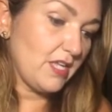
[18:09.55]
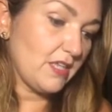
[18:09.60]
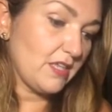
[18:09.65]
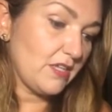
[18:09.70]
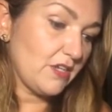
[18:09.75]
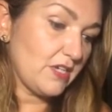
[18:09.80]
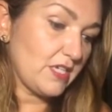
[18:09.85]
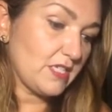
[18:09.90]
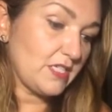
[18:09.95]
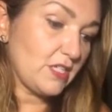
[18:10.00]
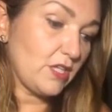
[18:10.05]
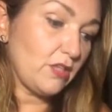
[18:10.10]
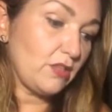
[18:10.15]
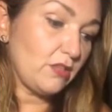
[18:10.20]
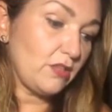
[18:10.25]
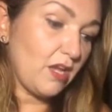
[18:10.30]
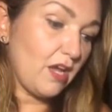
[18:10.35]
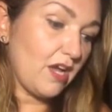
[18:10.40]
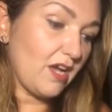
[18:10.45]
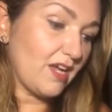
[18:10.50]
There is a
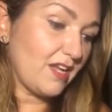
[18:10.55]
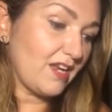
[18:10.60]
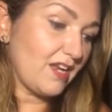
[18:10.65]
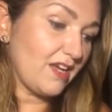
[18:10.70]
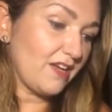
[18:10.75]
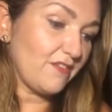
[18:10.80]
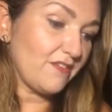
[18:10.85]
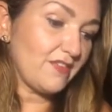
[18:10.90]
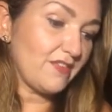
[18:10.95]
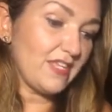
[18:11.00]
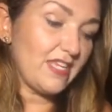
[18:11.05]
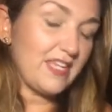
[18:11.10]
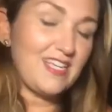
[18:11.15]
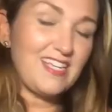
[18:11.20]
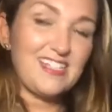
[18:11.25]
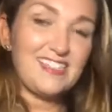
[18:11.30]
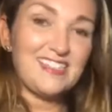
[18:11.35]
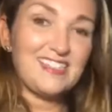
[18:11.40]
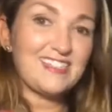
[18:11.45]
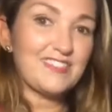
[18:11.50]
lot of
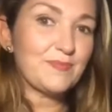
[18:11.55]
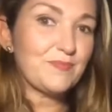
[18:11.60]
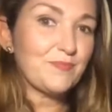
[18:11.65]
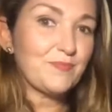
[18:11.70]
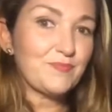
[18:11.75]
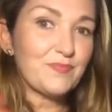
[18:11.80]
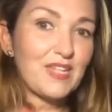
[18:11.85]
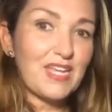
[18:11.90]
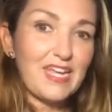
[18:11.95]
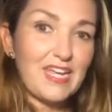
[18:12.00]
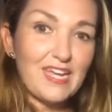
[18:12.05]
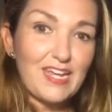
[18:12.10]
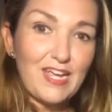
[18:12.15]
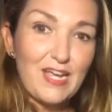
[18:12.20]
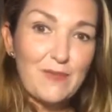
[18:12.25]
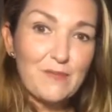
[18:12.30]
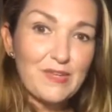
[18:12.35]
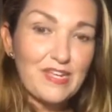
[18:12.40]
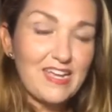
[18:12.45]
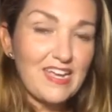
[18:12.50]
this
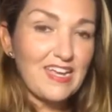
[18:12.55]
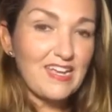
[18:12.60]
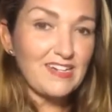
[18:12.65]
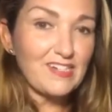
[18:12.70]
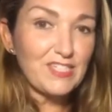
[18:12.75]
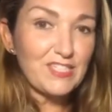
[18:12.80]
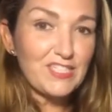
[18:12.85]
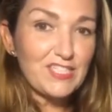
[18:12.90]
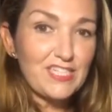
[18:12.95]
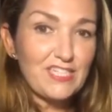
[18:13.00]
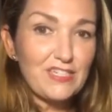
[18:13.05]
incoming energy.